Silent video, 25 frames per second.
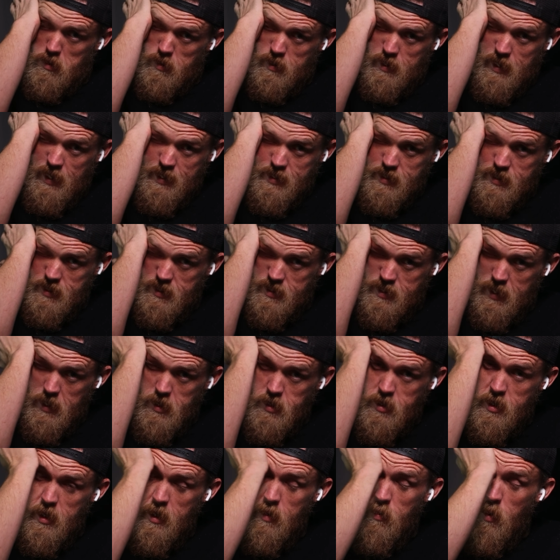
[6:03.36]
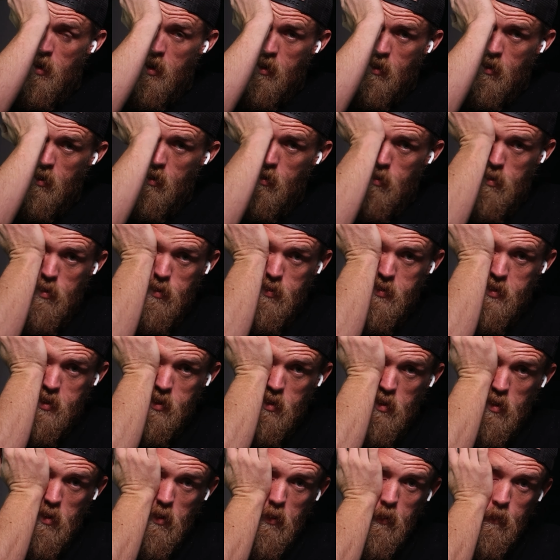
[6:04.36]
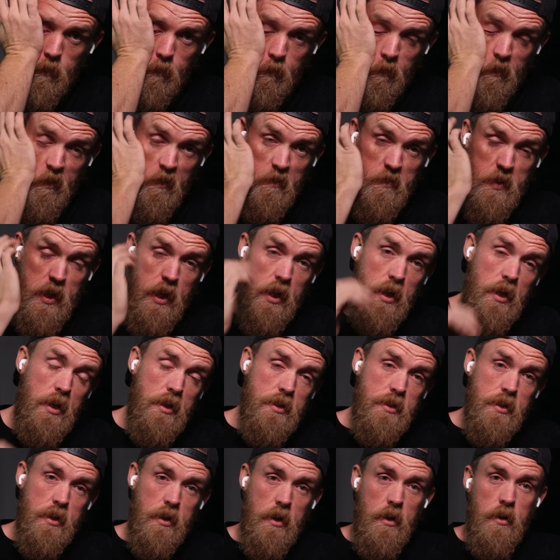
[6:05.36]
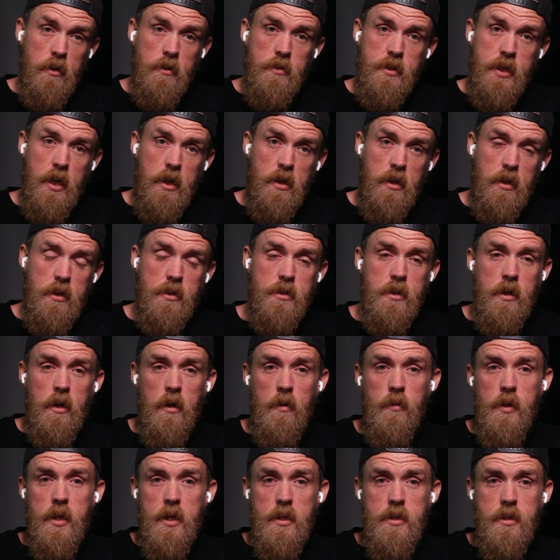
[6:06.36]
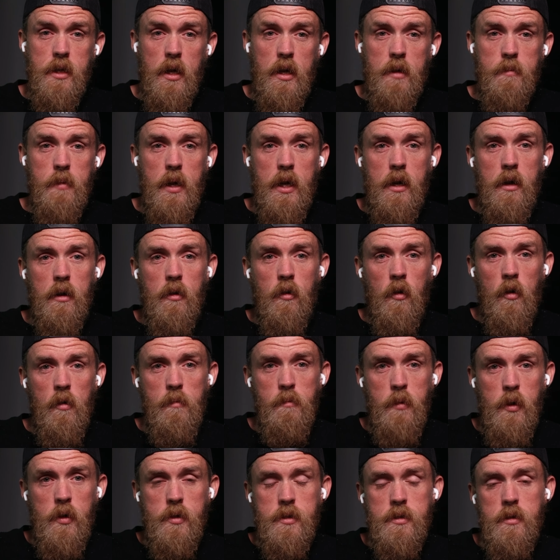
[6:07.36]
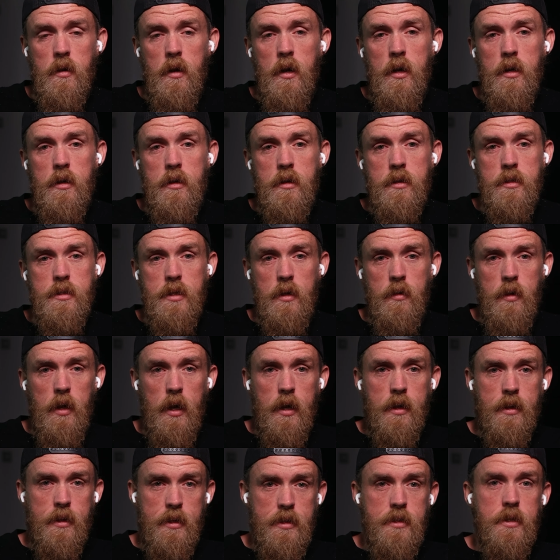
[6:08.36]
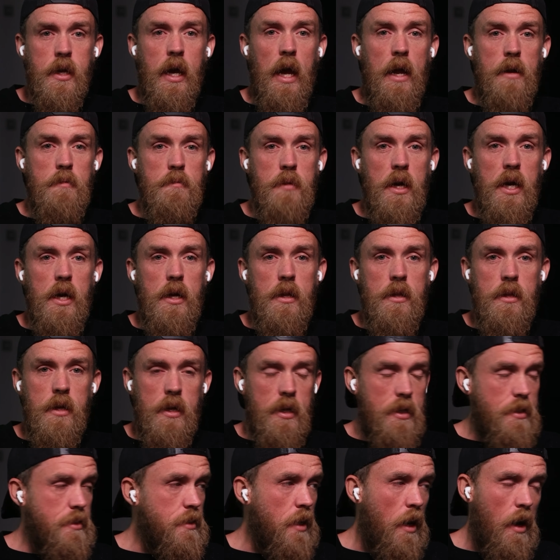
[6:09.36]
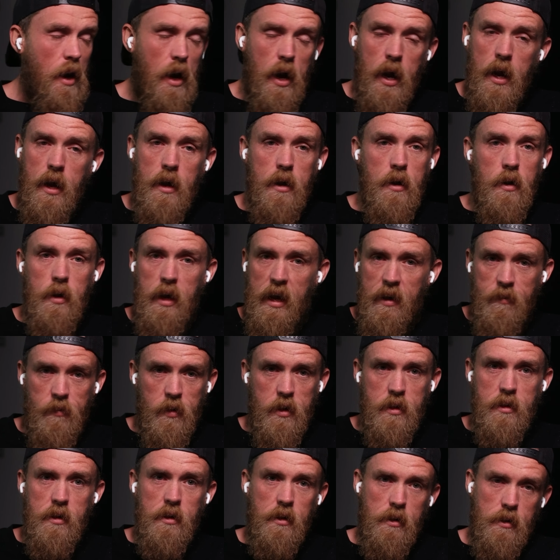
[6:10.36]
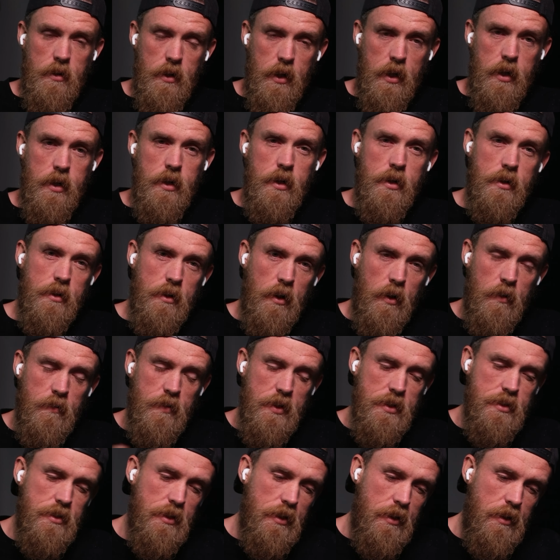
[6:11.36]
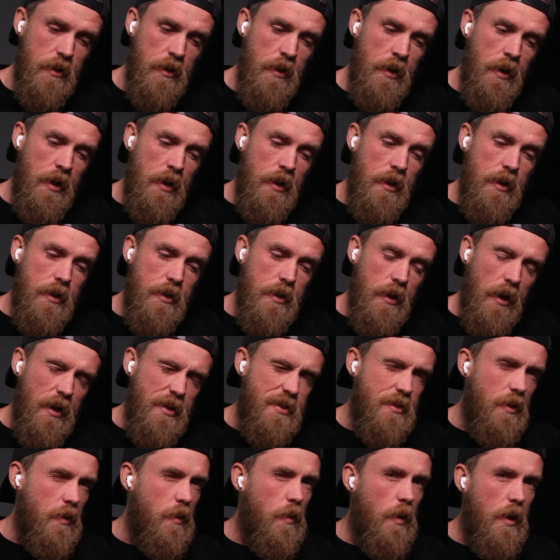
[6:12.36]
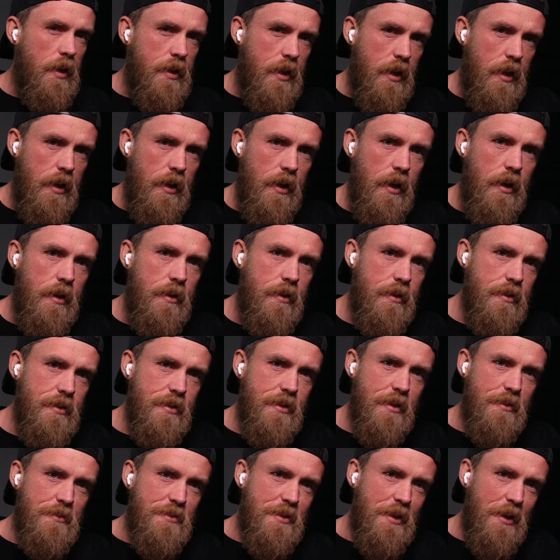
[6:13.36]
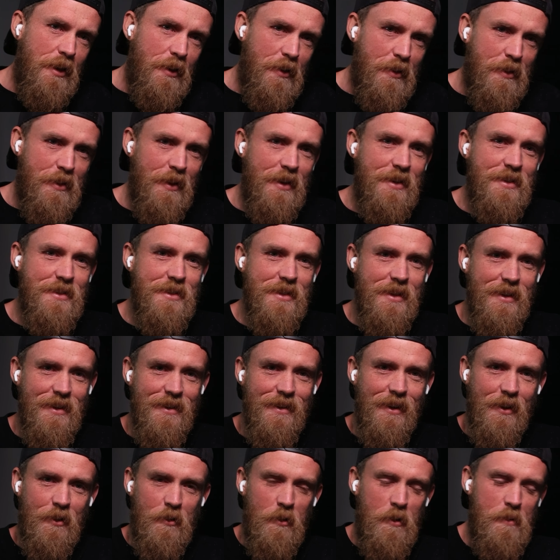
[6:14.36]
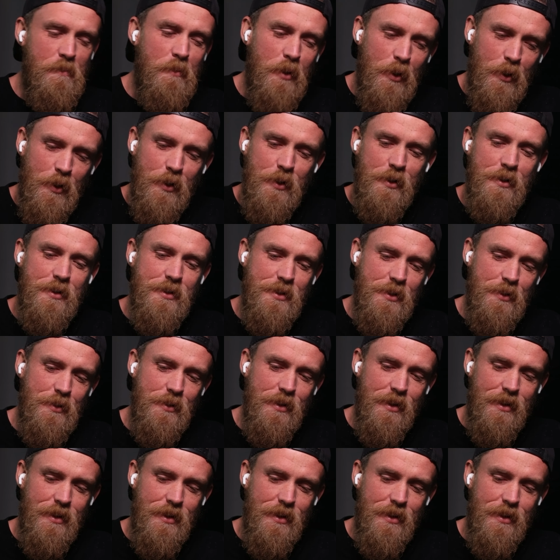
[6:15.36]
That's essentially what Google saw 15 years ago, 10 years ago when they started making Chromebooks, right? Because they were like, this can be the entire everything you need. And obviously, it's not quite there yet because there's a lot of things that a Chromebook couldn't do